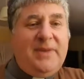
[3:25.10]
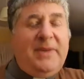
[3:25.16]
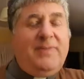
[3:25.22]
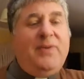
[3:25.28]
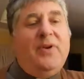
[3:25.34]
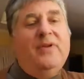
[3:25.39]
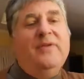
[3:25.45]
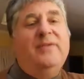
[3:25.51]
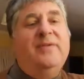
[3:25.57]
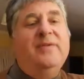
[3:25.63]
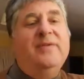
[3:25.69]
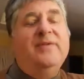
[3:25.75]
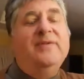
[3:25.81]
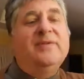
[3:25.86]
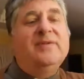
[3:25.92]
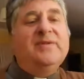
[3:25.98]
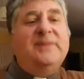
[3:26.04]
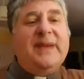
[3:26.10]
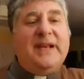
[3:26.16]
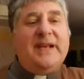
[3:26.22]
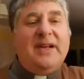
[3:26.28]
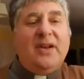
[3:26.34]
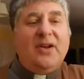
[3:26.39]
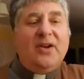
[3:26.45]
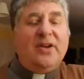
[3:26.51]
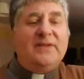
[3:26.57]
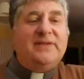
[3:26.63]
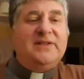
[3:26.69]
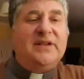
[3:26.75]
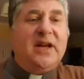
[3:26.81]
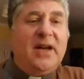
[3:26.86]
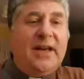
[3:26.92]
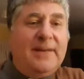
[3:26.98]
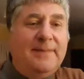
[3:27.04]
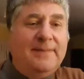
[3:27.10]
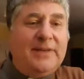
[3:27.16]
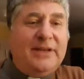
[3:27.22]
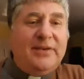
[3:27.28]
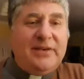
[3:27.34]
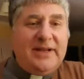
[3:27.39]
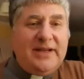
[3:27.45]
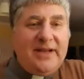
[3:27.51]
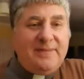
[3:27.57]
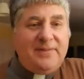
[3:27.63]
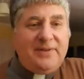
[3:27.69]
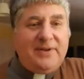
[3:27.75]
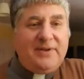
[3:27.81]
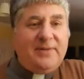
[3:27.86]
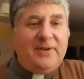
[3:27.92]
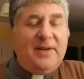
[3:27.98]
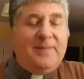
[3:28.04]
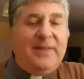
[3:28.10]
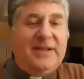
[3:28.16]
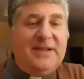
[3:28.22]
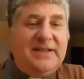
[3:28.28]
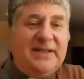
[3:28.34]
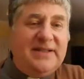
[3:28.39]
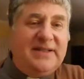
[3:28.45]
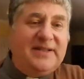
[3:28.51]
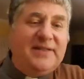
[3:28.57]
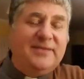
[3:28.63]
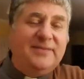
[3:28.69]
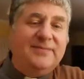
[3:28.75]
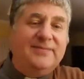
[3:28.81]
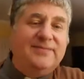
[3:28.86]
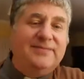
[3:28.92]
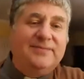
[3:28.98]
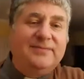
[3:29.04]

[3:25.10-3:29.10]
people who've spent a lot of time building up a, a business,